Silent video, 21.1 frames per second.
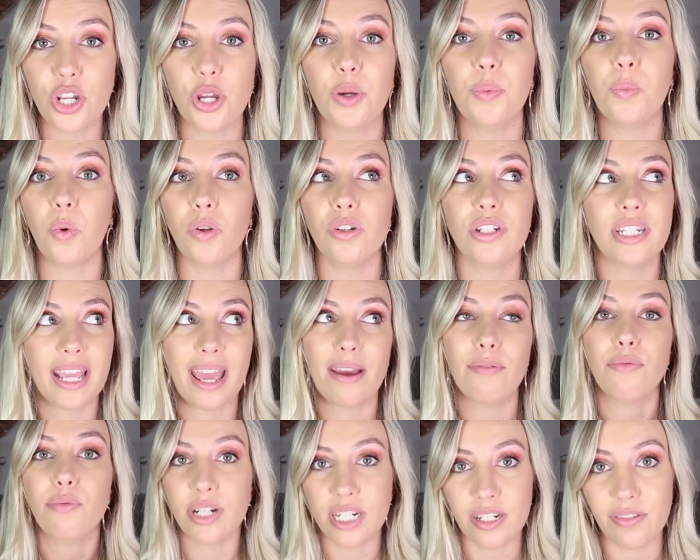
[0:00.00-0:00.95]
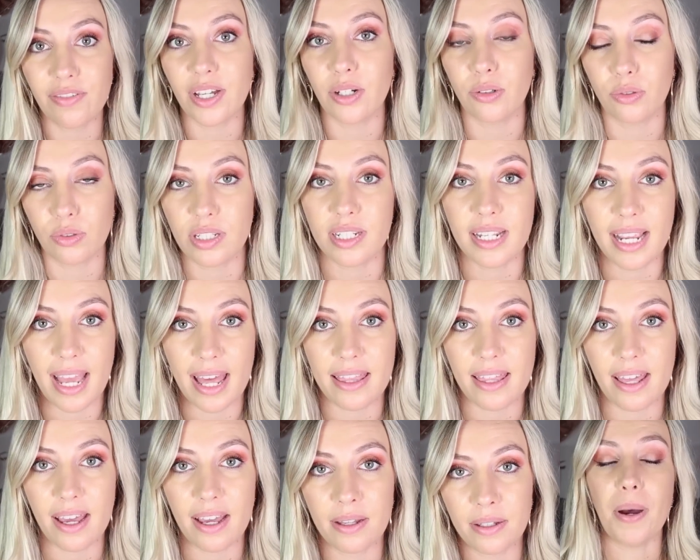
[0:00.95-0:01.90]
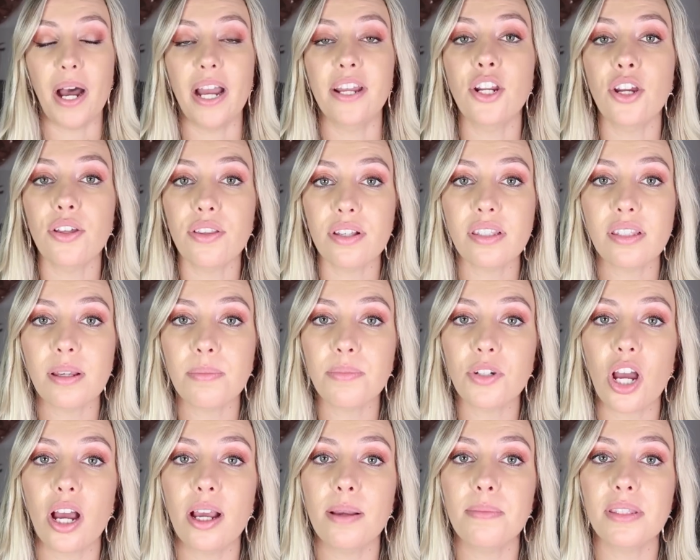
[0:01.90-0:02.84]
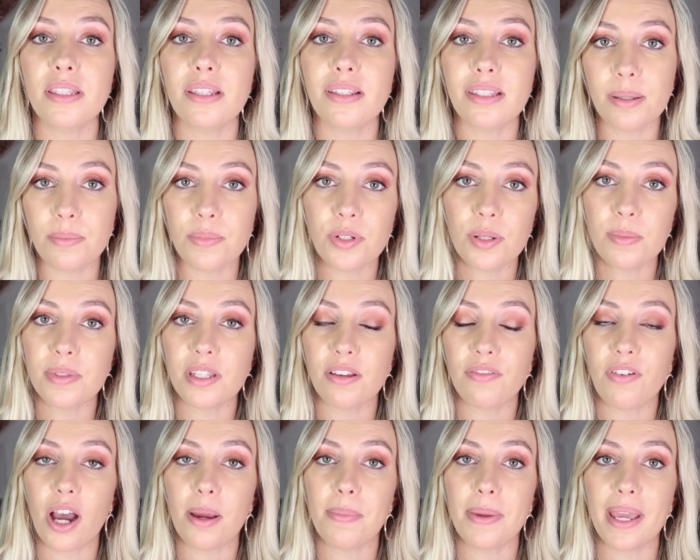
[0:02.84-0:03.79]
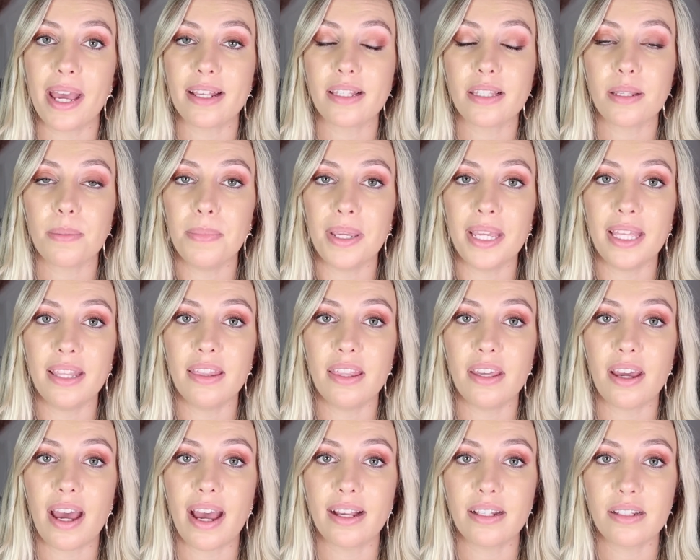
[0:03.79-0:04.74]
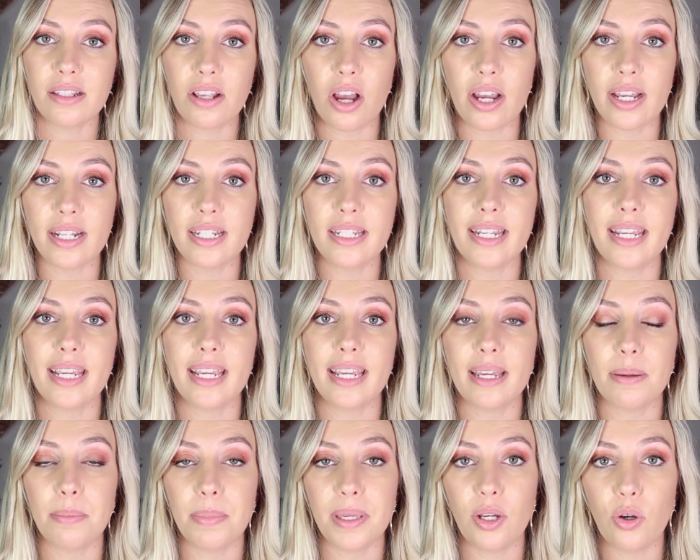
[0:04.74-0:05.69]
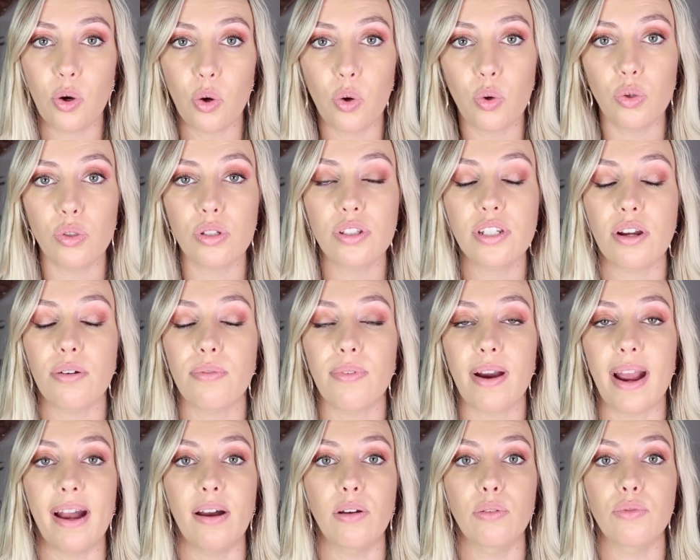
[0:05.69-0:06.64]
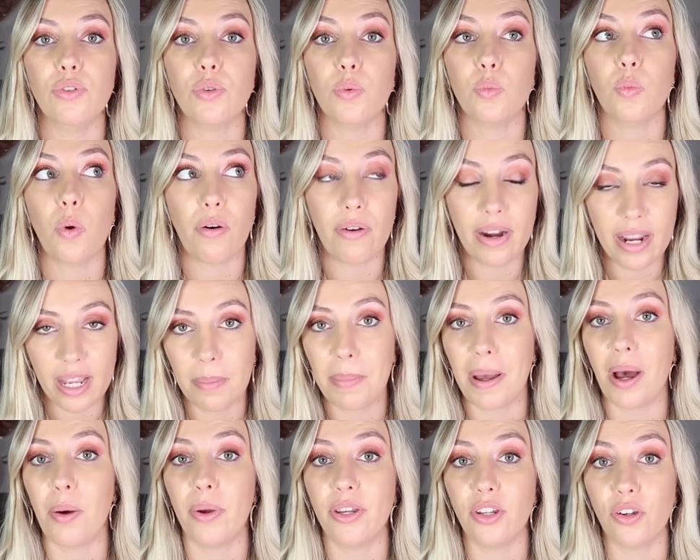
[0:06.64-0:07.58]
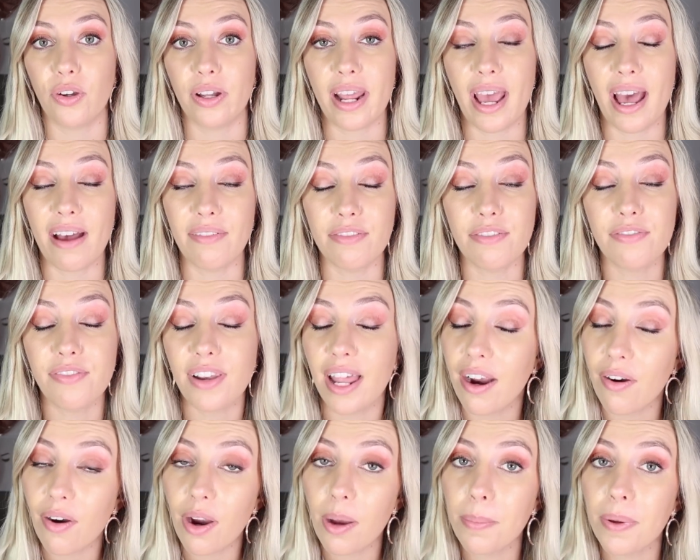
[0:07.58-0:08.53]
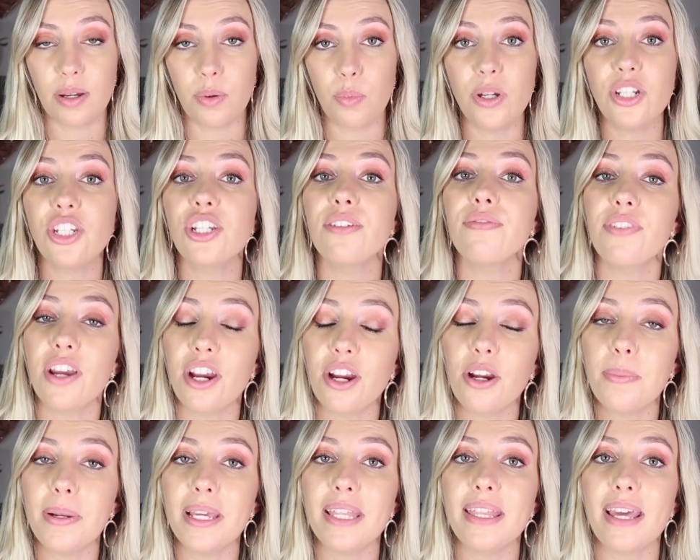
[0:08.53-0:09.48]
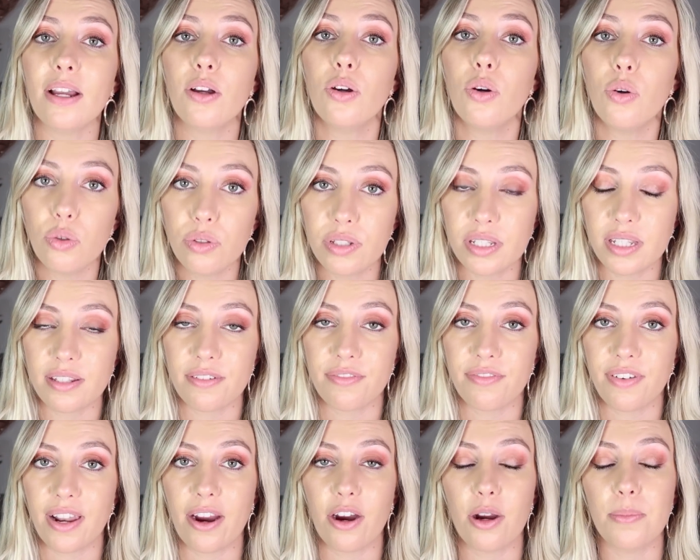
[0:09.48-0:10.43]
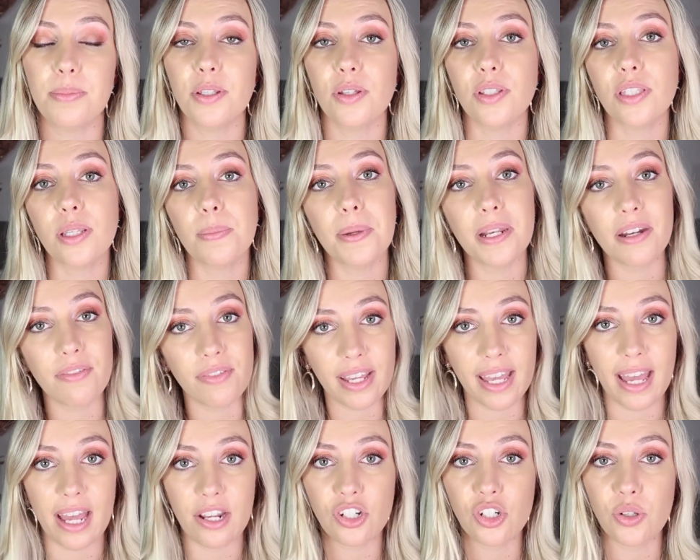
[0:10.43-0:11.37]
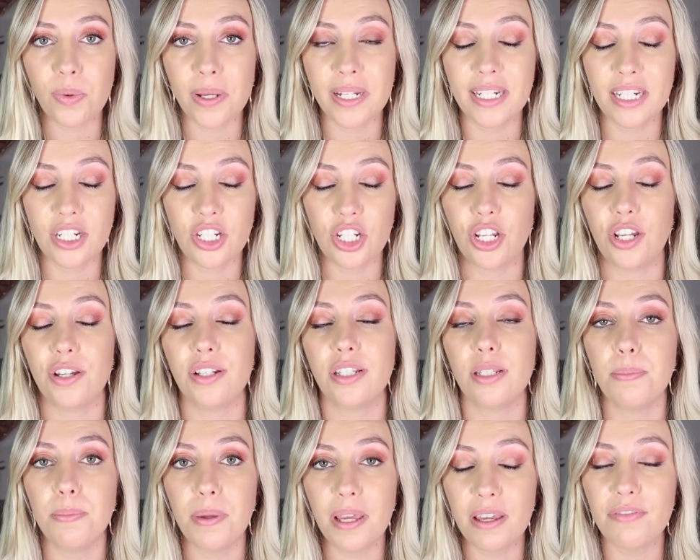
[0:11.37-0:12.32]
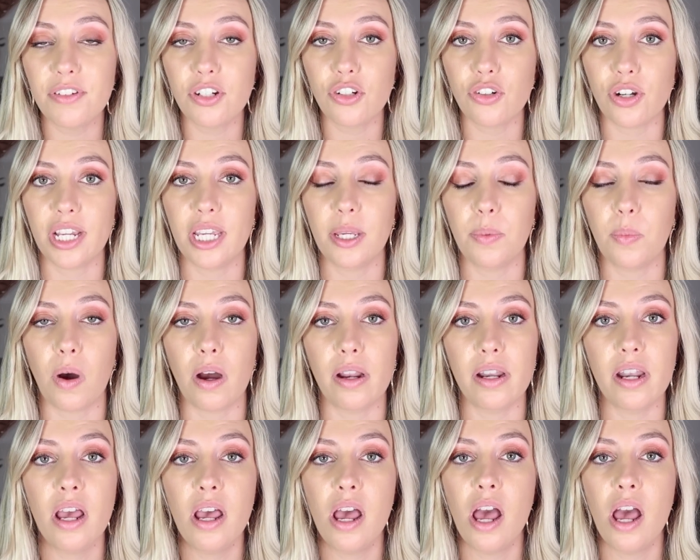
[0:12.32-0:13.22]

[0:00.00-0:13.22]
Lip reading: don't want to get rid of it altogether. But I know that sometimes the symptoms of IBS mean that anxiety can be caused around worrying about when you're going to have a flare-up, which invariably then causes a flare-up. So it's a bit of a catch-22, it's a bit of a tricky one.